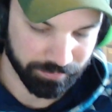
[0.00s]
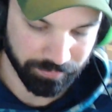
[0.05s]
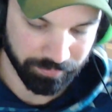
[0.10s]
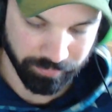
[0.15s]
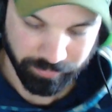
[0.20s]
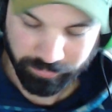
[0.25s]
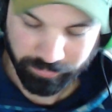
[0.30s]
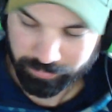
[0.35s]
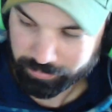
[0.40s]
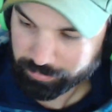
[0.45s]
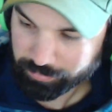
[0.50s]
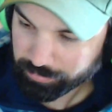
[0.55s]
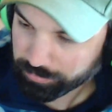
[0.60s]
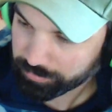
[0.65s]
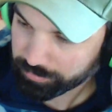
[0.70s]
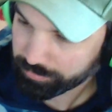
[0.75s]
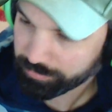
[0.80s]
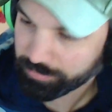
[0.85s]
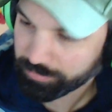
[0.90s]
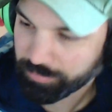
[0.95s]
and
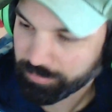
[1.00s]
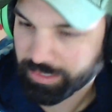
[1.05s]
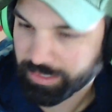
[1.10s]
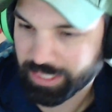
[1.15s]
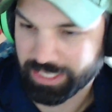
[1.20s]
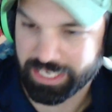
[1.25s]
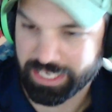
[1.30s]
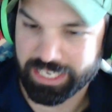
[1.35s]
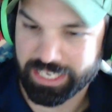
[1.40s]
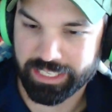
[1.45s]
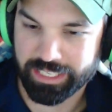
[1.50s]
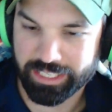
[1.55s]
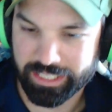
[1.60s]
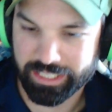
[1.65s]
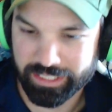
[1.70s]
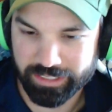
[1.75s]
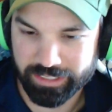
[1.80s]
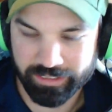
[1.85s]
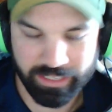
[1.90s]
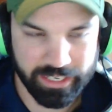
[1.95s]
I got to see some
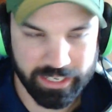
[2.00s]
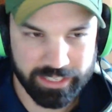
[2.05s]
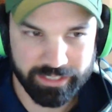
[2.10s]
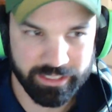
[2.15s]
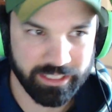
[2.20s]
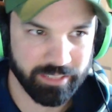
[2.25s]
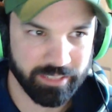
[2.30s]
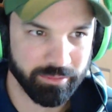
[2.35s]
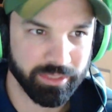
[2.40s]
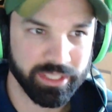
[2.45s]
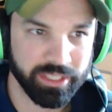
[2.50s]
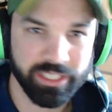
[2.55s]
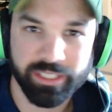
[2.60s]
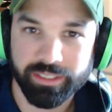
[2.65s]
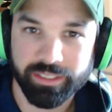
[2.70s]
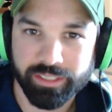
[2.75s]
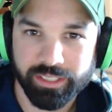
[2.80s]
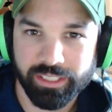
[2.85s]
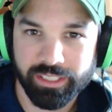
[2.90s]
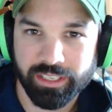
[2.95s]
Stihl stuff, because Stihl of
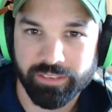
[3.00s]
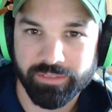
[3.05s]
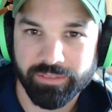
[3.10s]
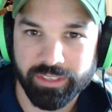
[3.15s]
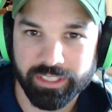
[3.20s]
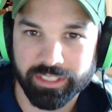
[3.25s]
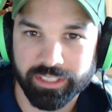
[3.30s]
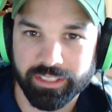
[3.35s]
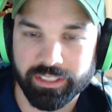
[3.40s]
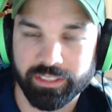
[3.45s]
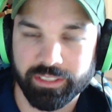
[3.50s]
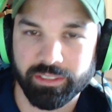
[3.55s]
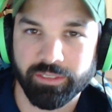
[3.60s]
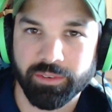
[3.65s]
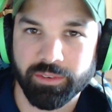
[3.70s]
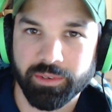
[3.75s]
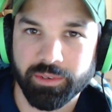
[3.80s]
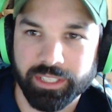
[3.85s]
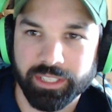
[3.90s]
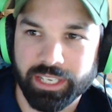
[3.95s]
course has a